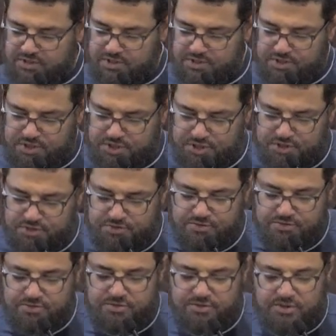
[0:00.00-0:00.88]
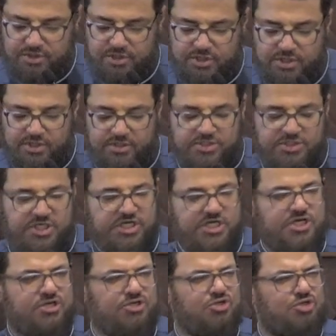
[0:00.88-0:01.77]
You
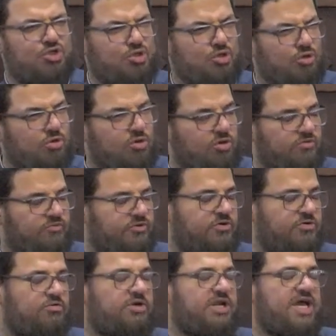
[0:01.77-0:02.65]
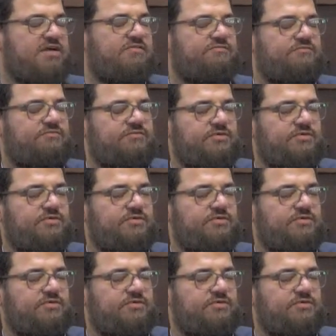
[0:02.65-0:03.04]
take control over your life